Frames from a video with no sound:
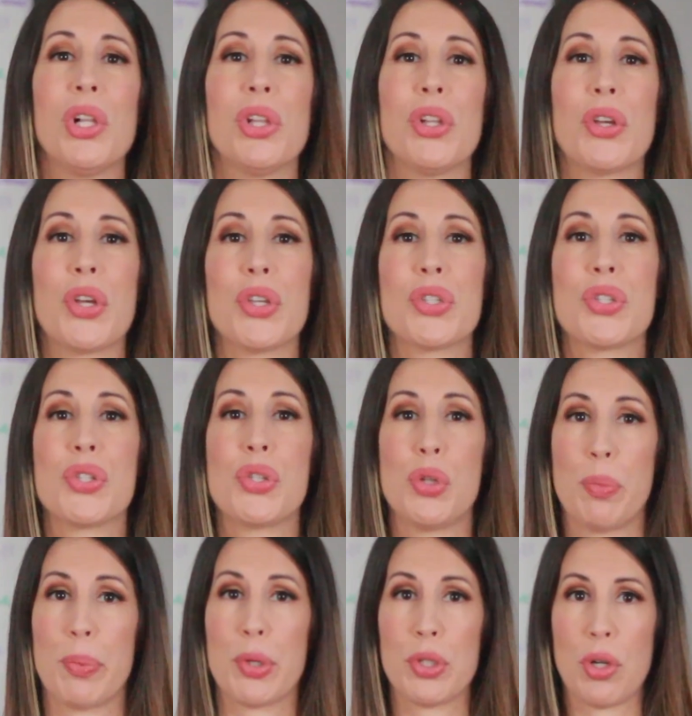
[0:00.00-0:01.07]
look
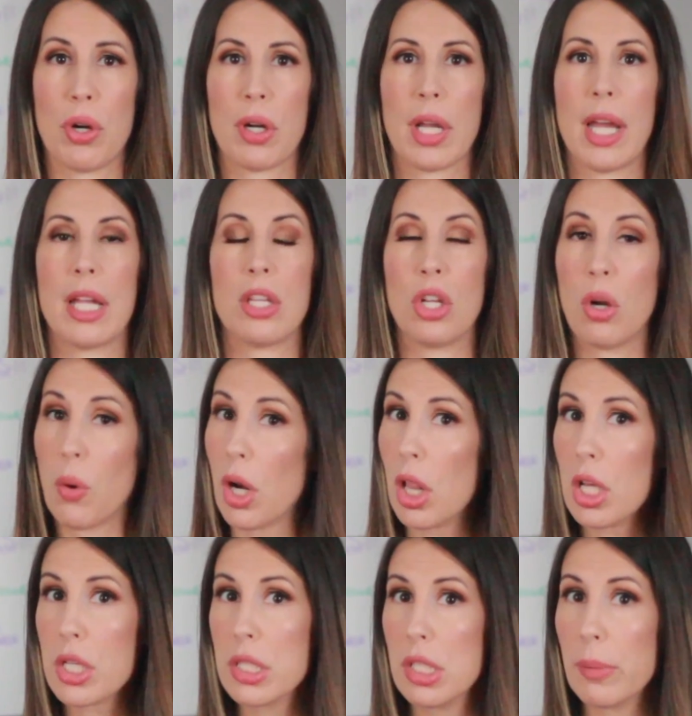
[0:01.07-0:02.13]
super dark. And you don't want to
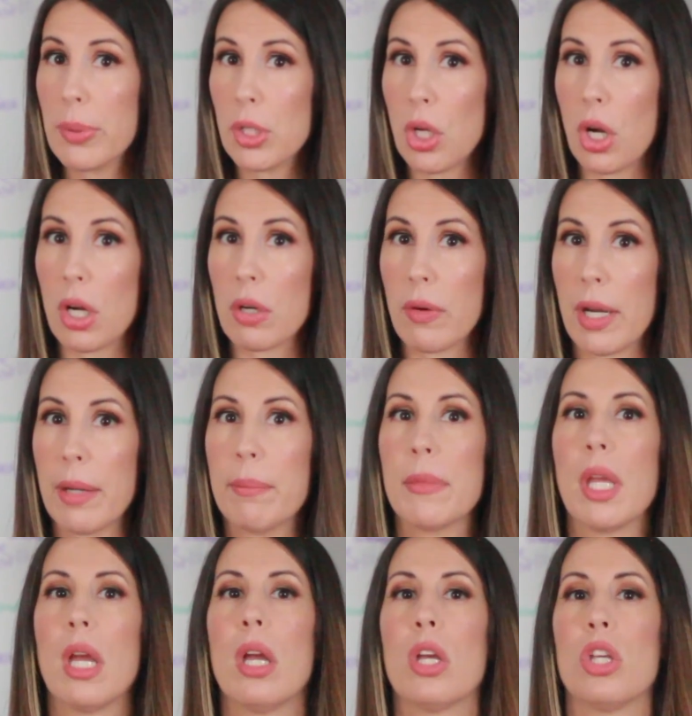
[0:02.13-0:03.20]
look super dark, right?
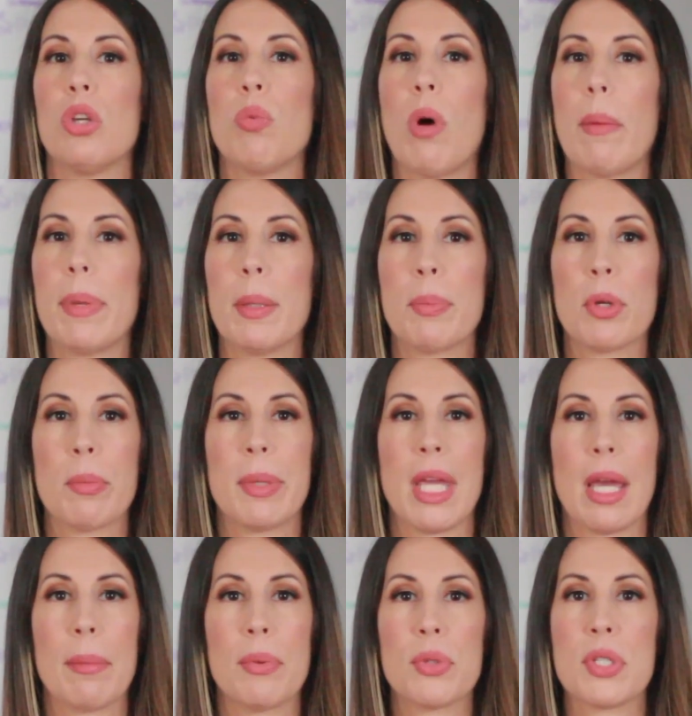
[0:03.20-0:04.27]
You want people to be
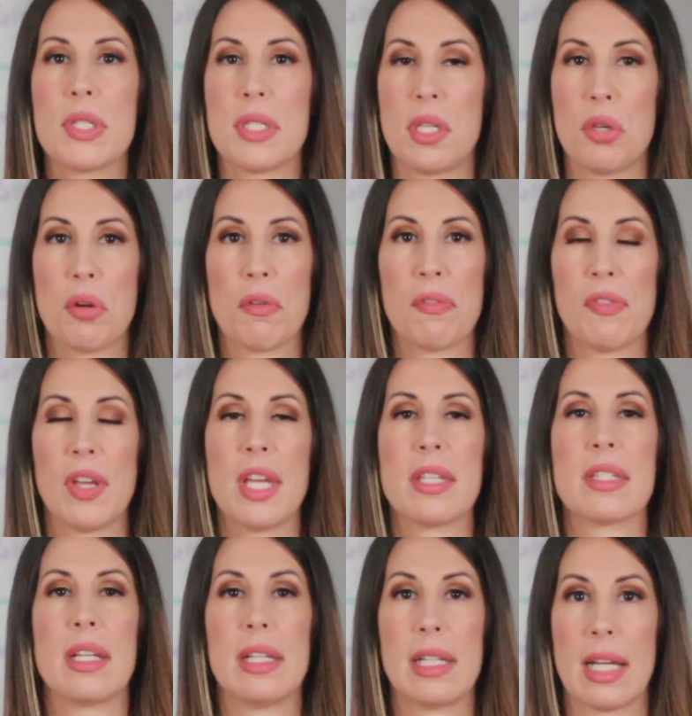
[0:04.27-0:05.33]
able to see your
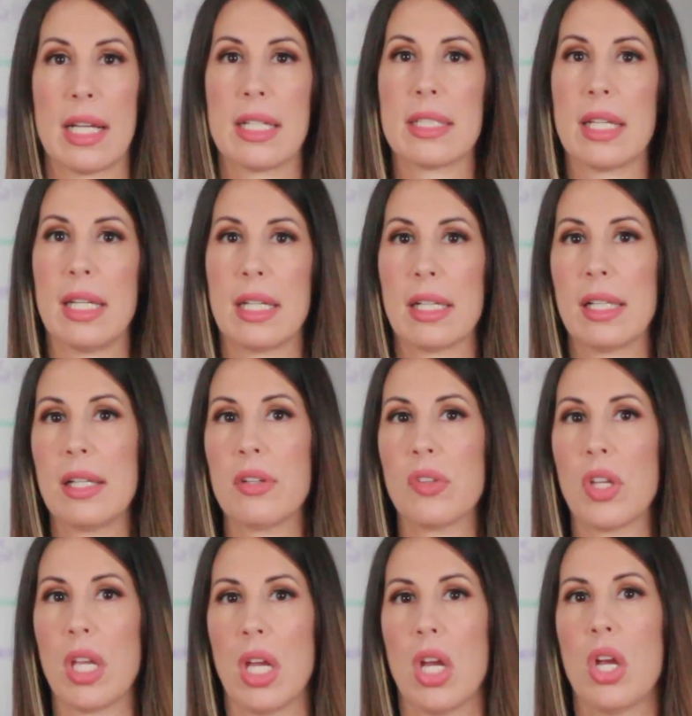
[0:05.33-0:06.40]
face nice and
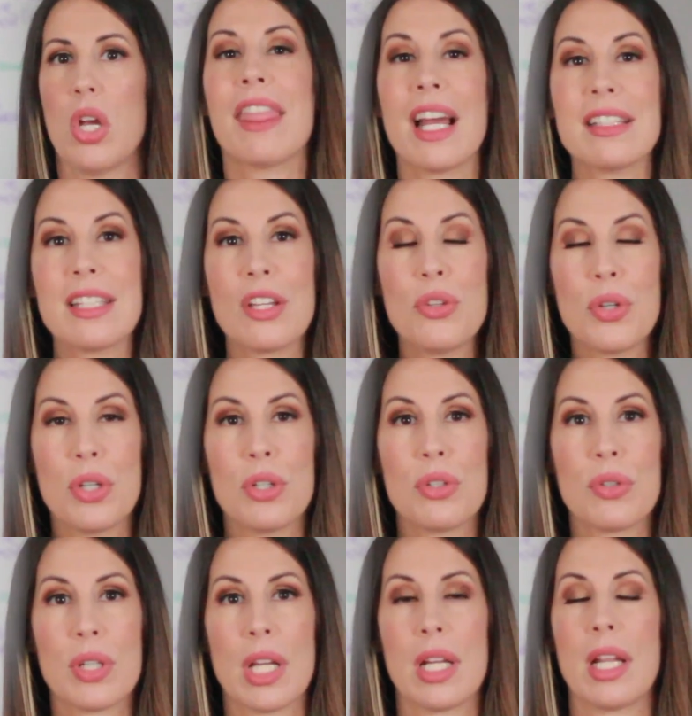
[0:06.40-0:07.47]
clearly. That's how you can
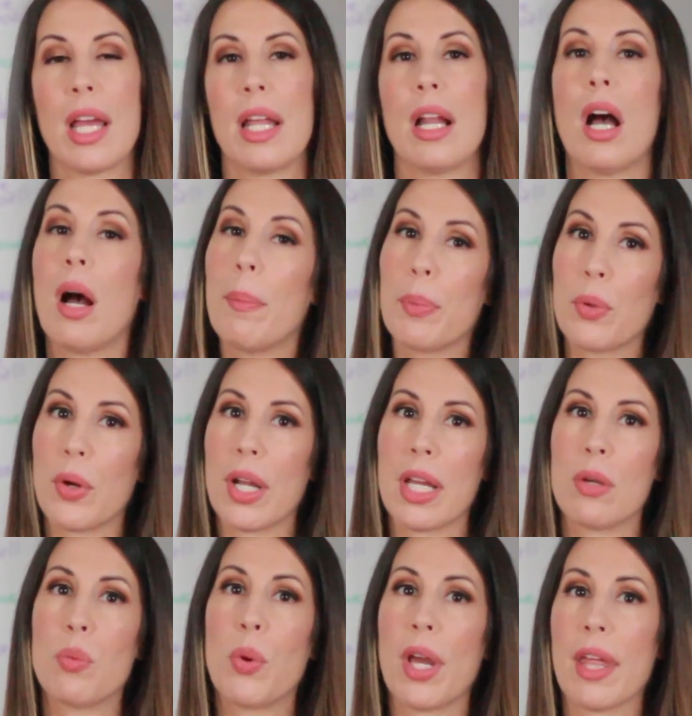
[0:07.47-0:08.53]
create an
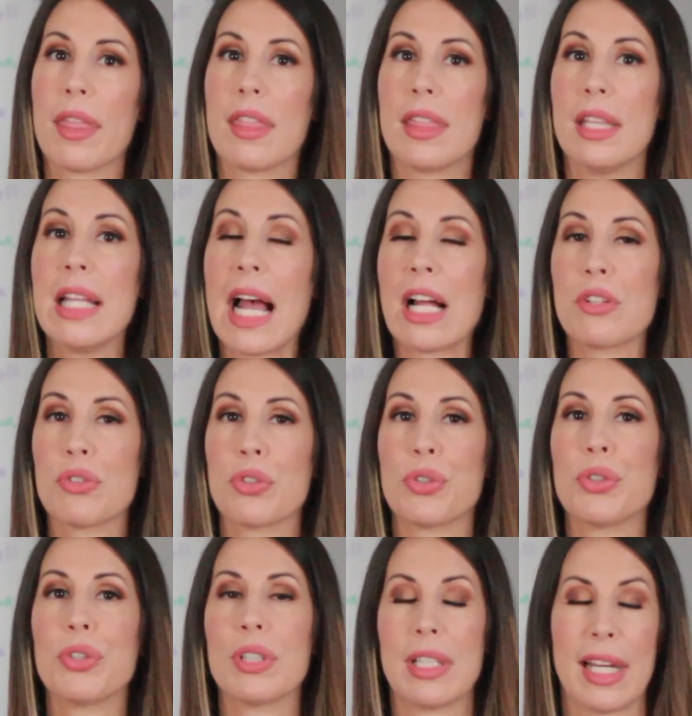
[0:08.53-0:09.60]
upgrade with
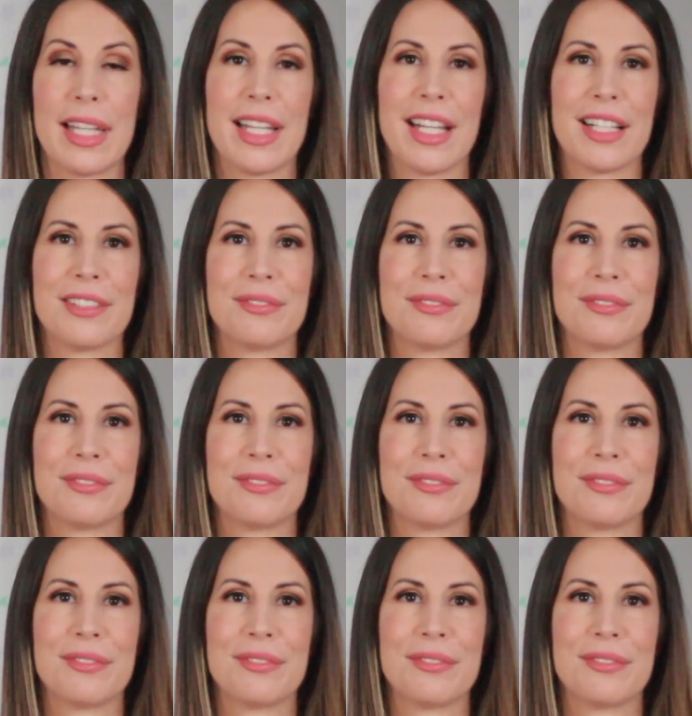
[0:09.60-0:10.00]
natural lighting.